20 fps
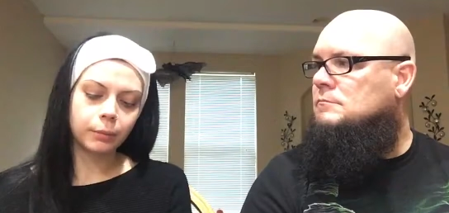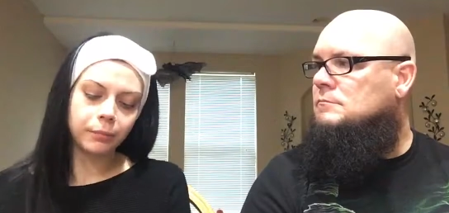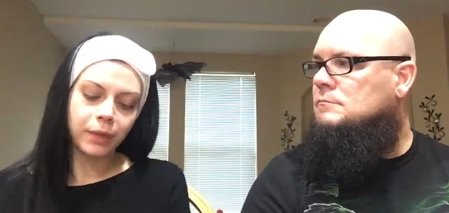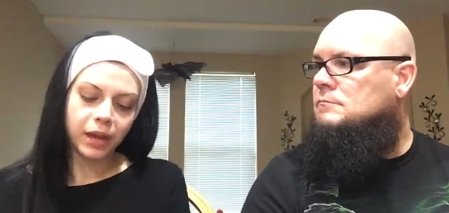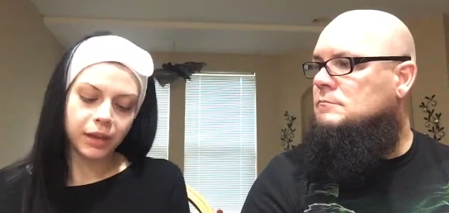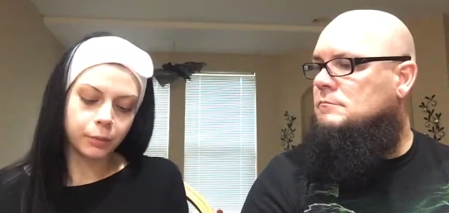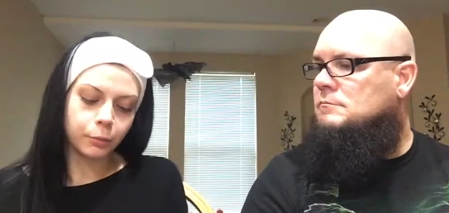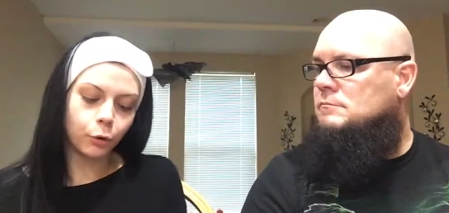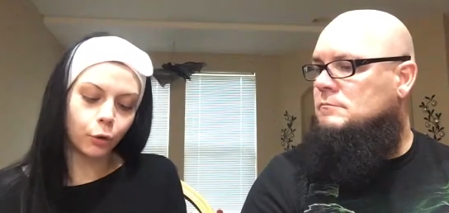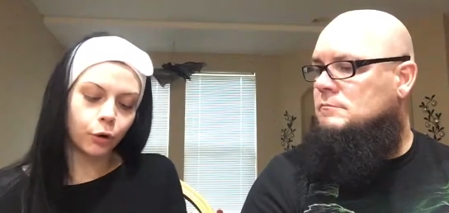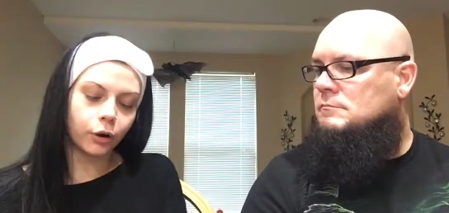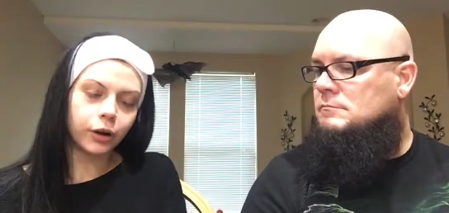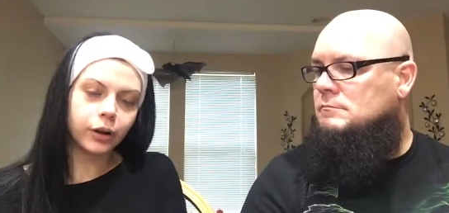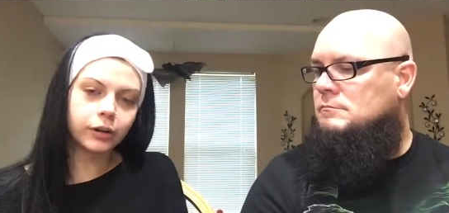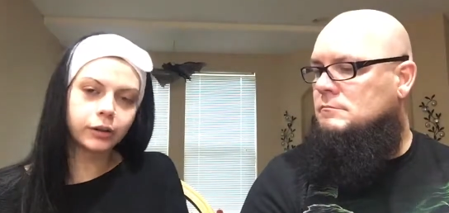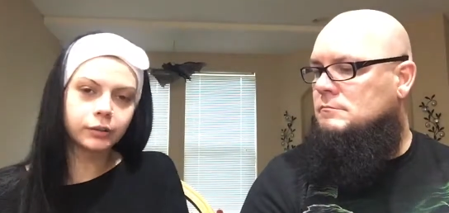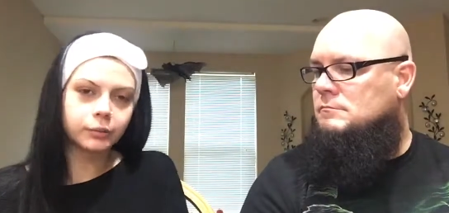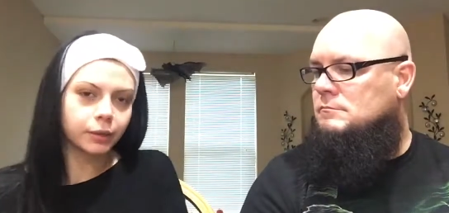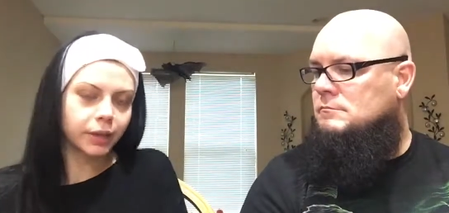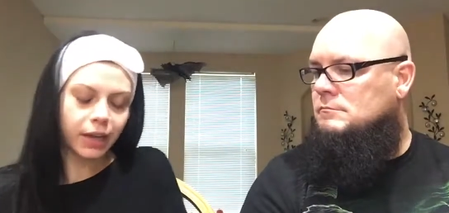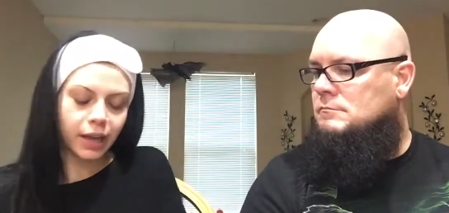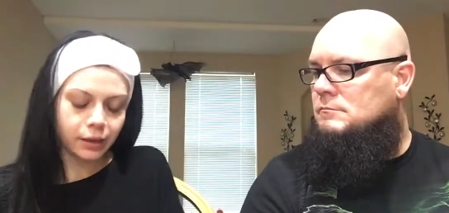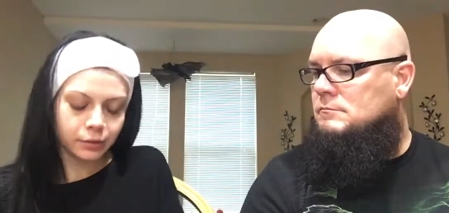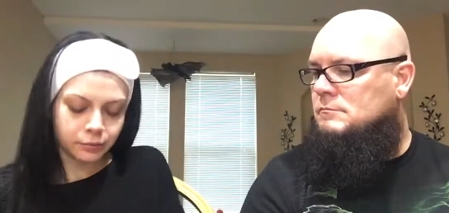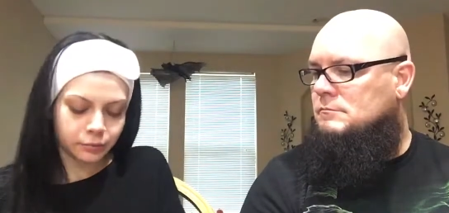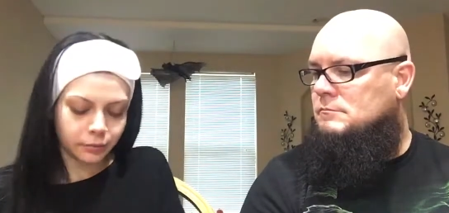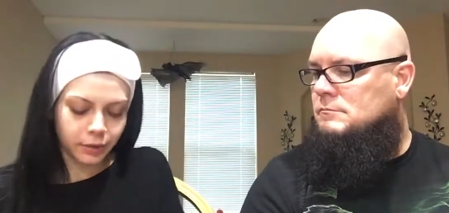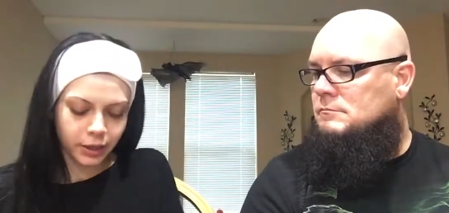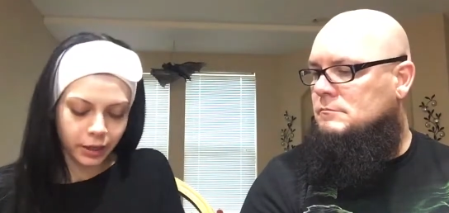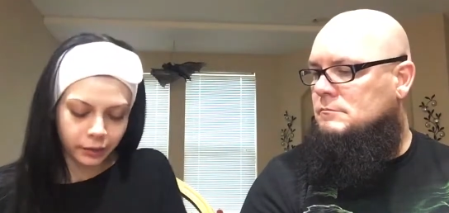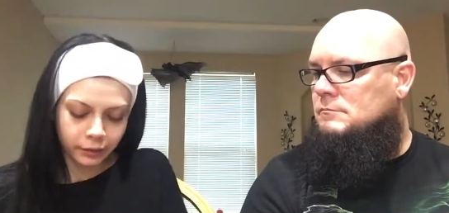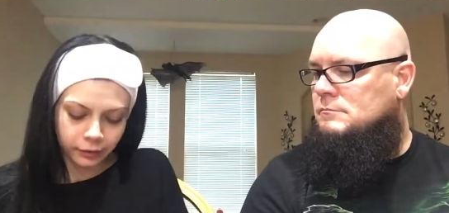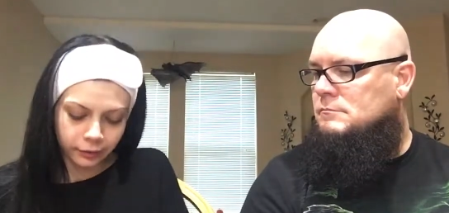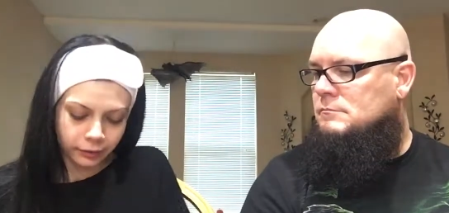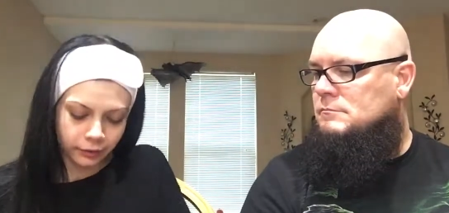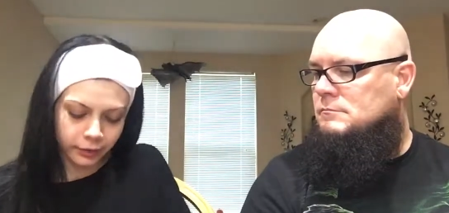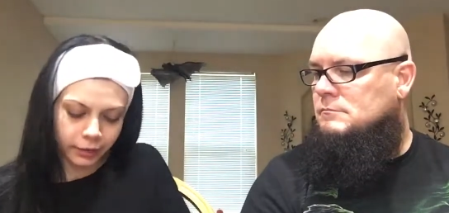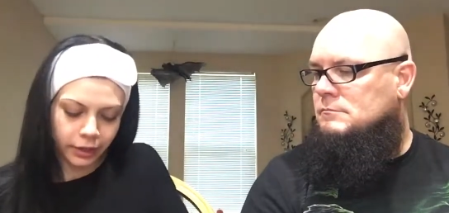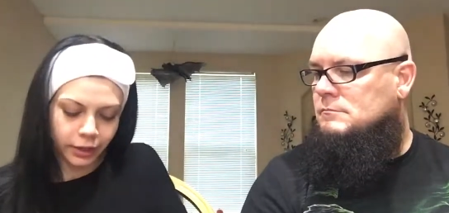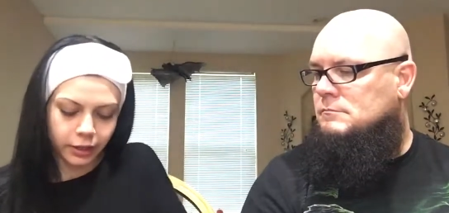Speaker 1: many more, can can
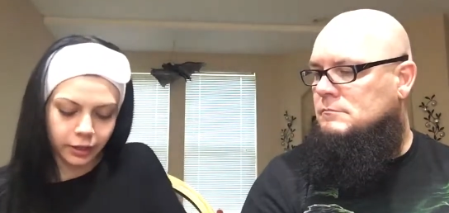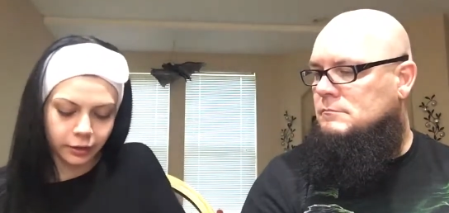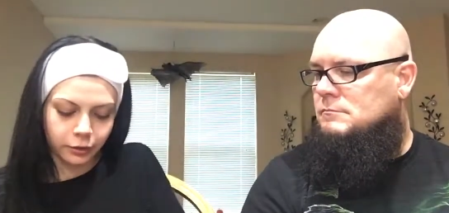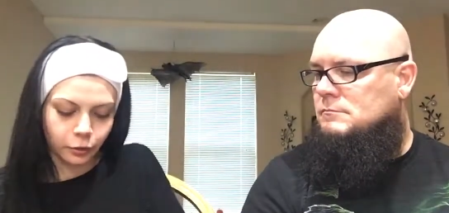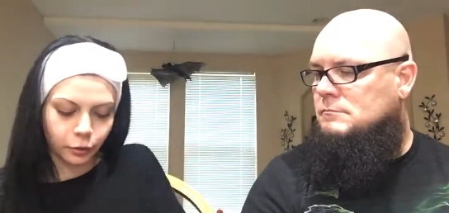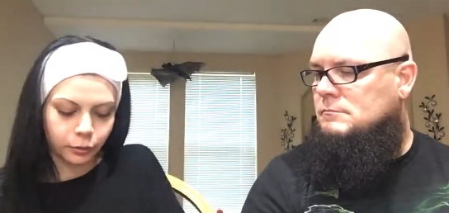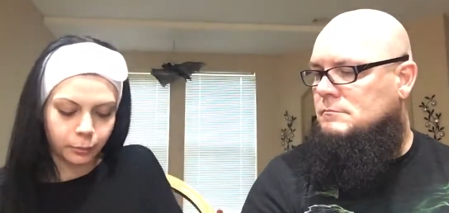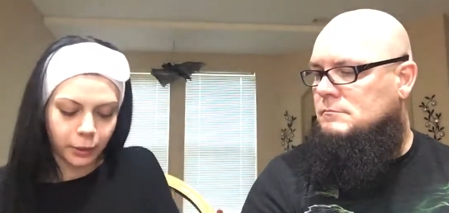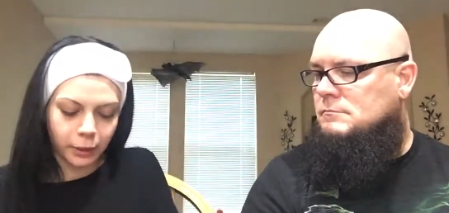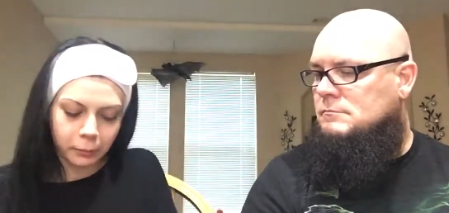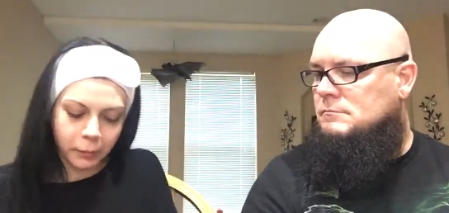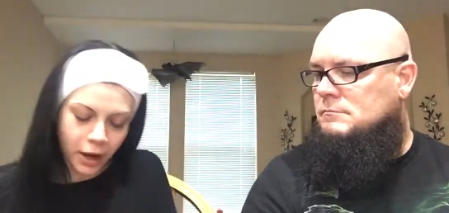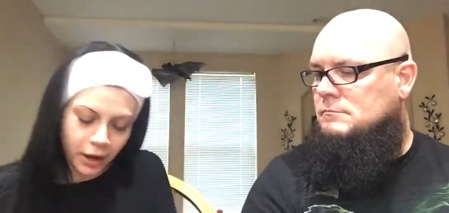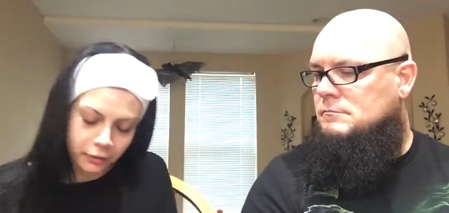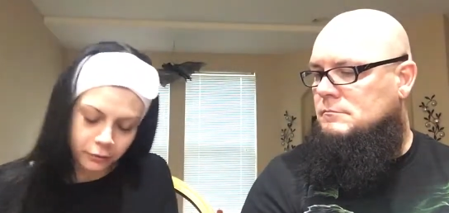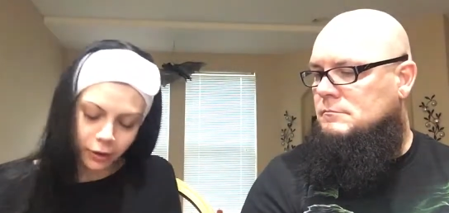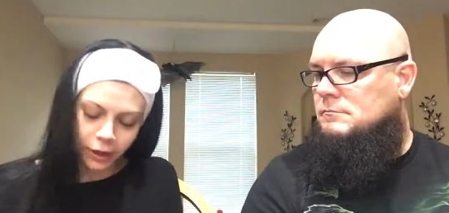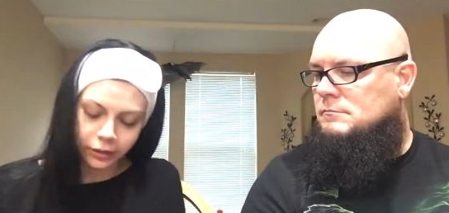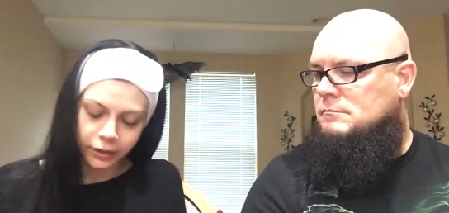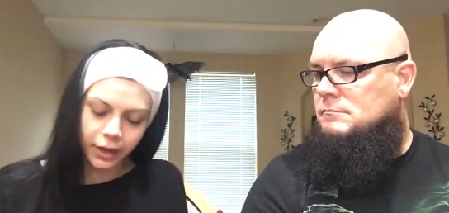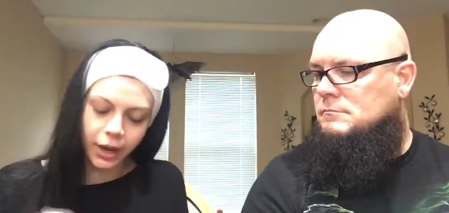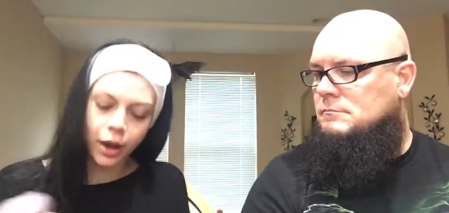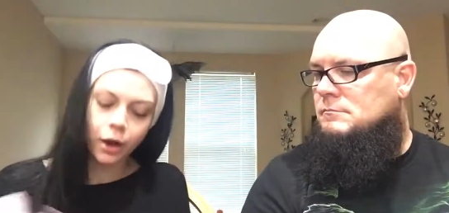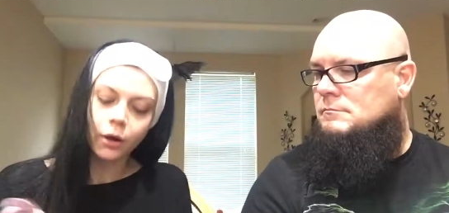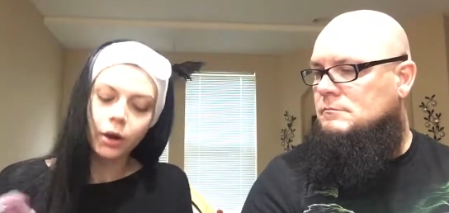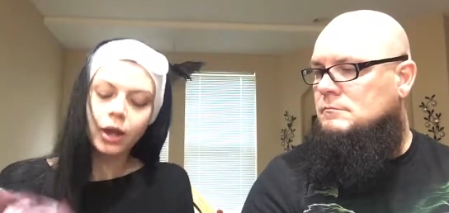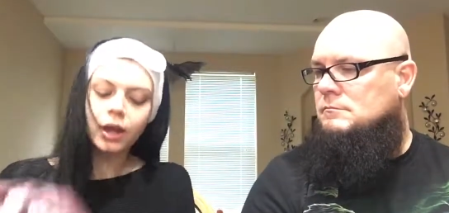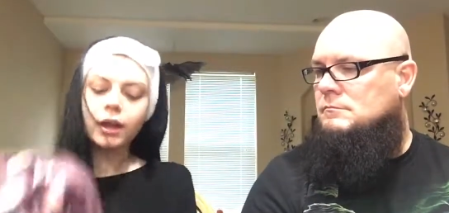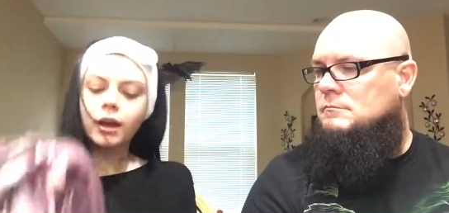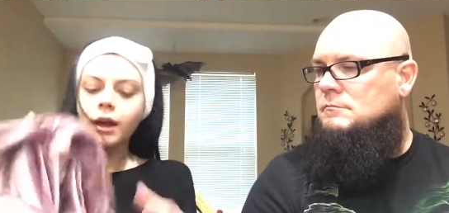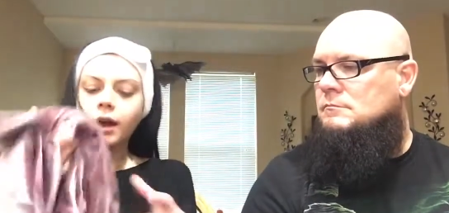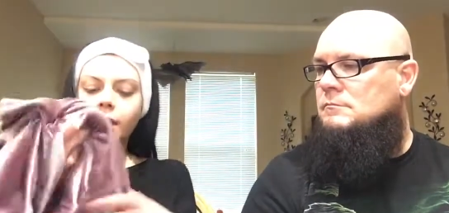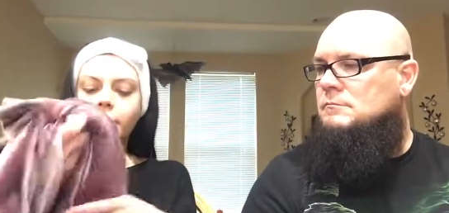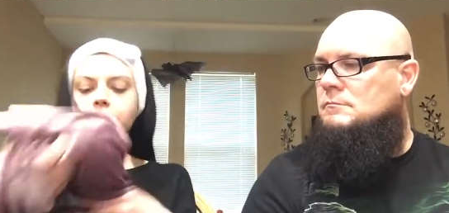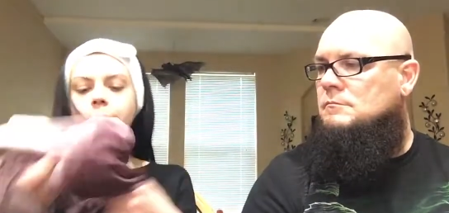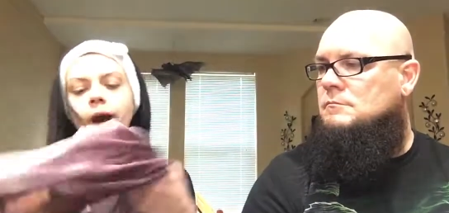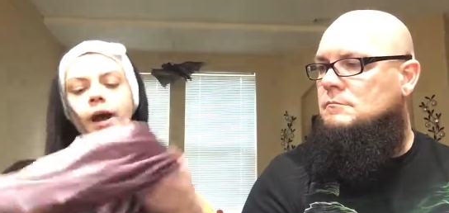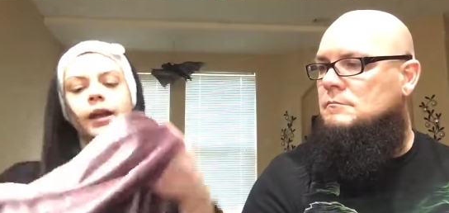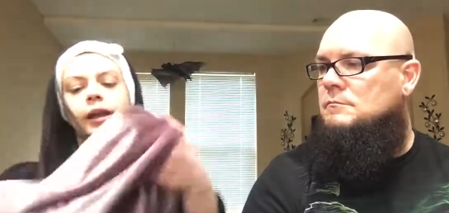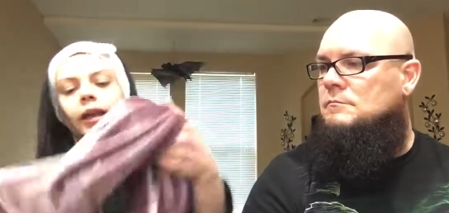get it on my mind right now.
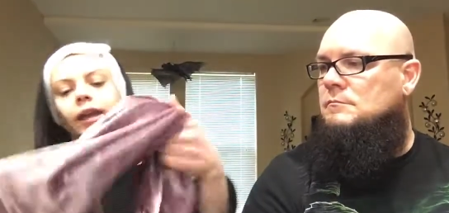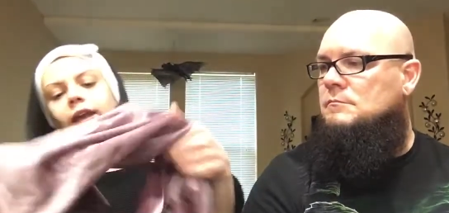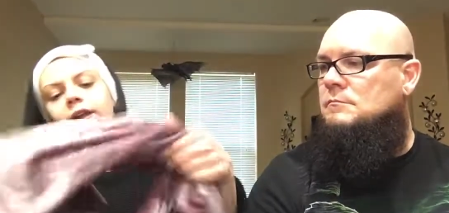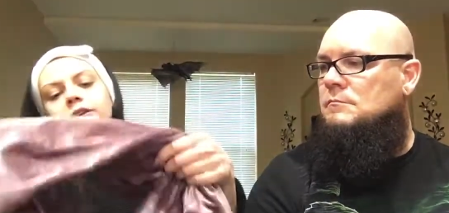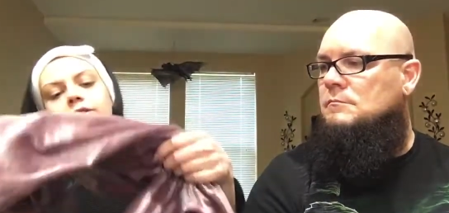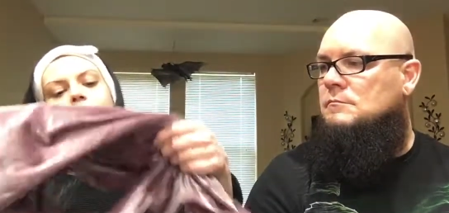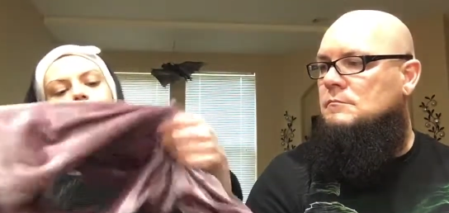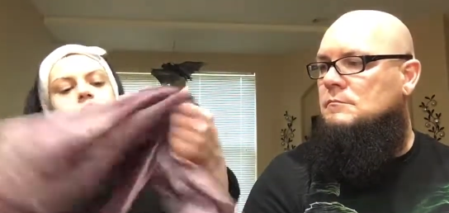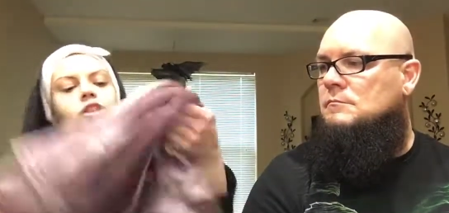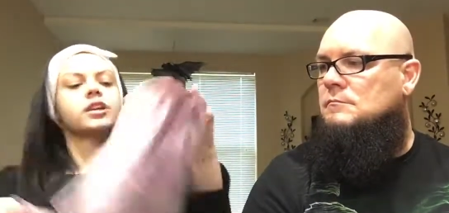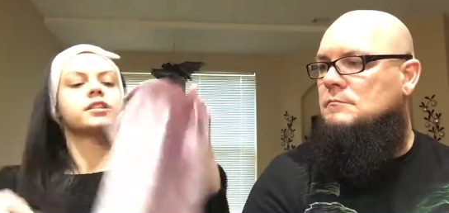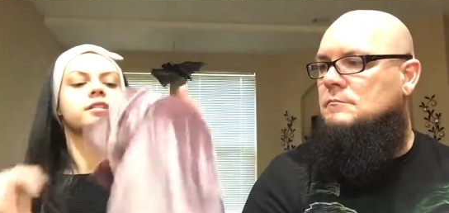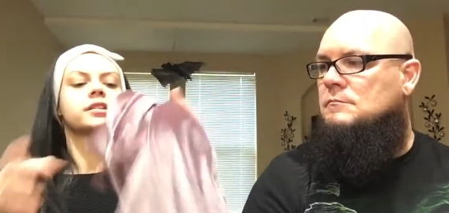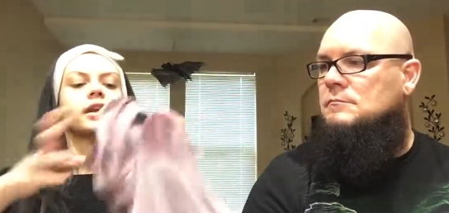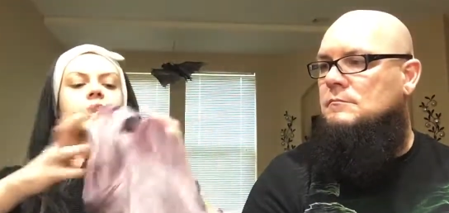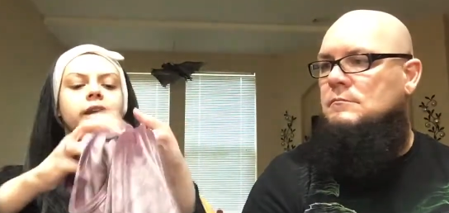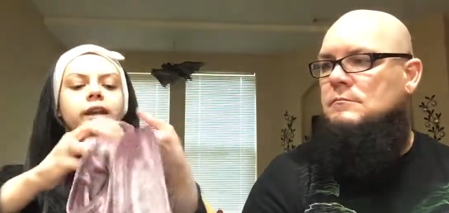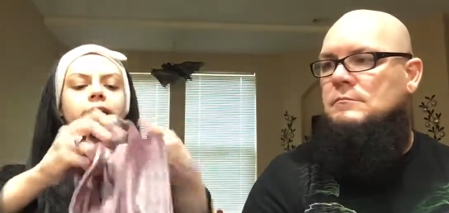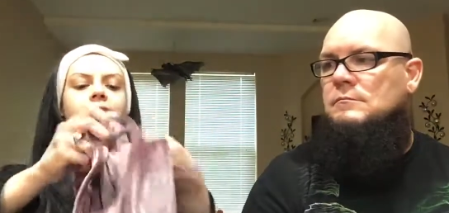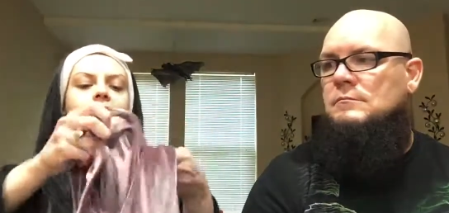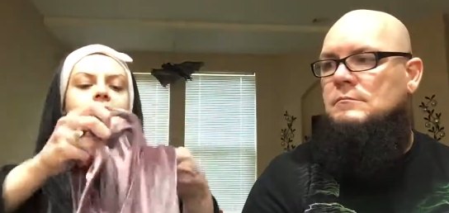But can you just like